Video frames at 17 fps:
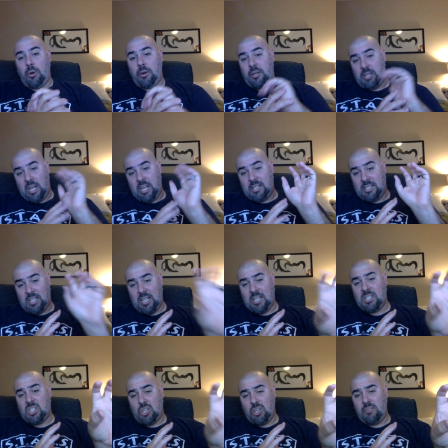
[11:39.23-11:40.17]
where it
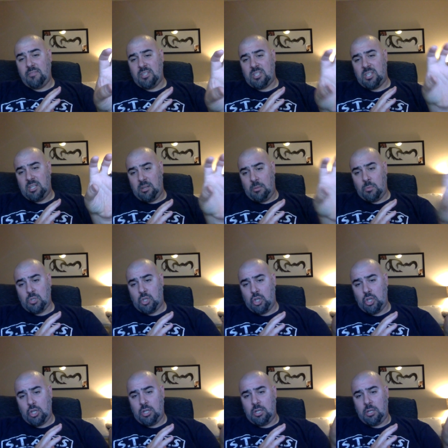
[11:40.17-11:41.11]
did service and it was
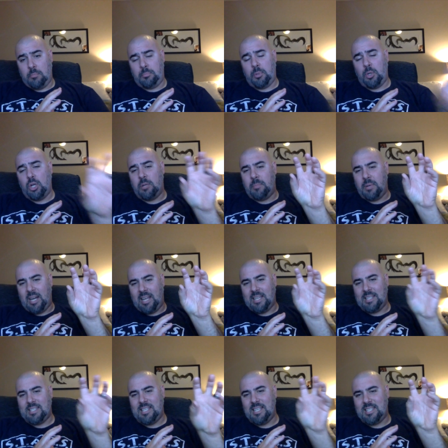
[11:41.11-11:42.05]
good in the book, but I
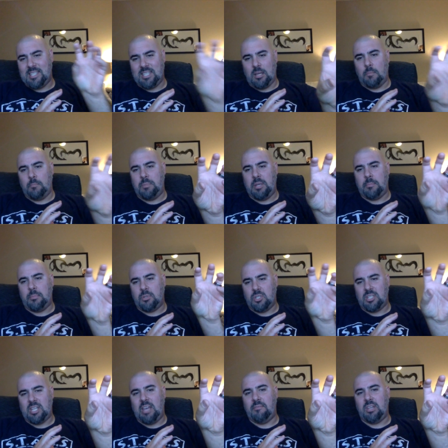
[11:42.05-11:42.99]
can see some people
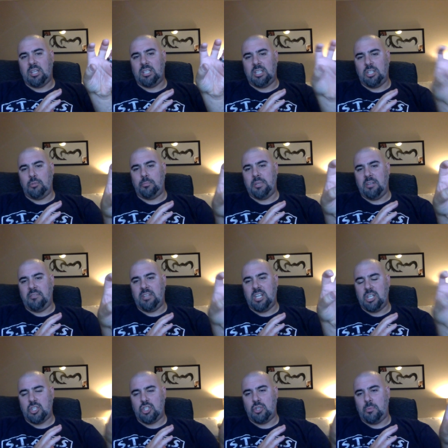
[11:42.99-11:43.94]
just having a little bit of
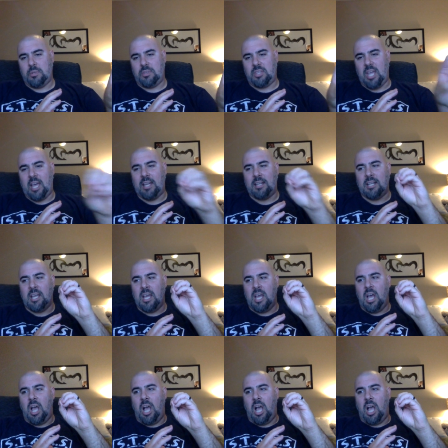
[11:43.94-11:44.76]
an issue with that,